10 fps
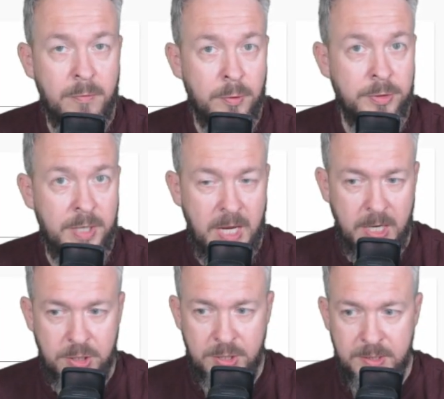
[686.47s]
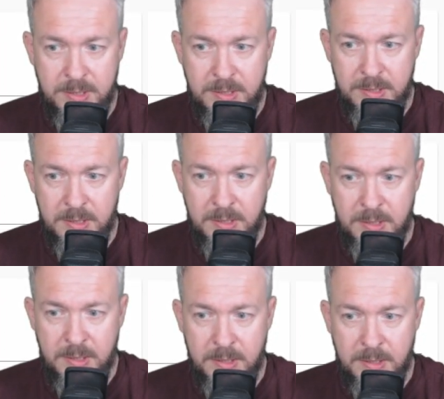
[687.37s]
For the actions,
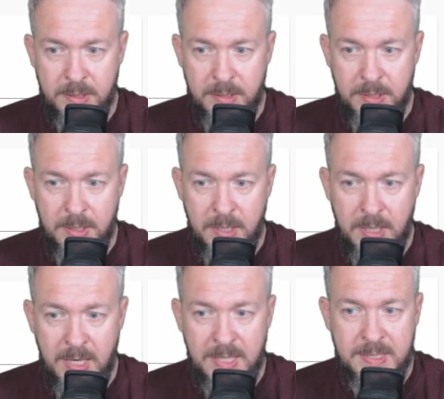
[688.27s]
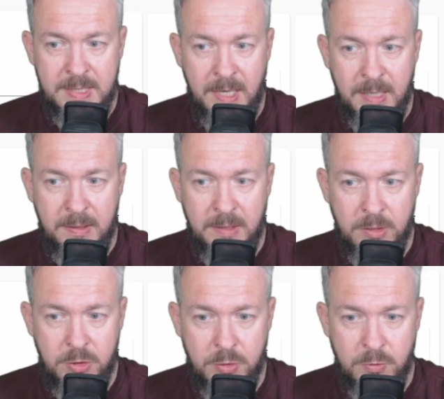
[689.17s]
let's select
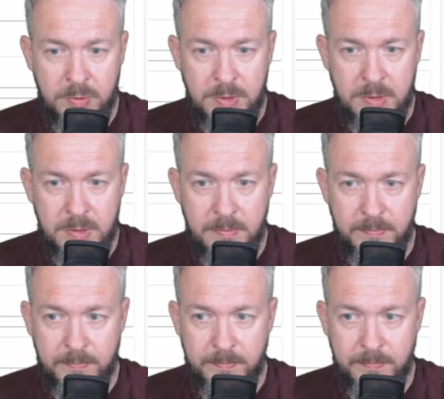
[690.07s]
here choose,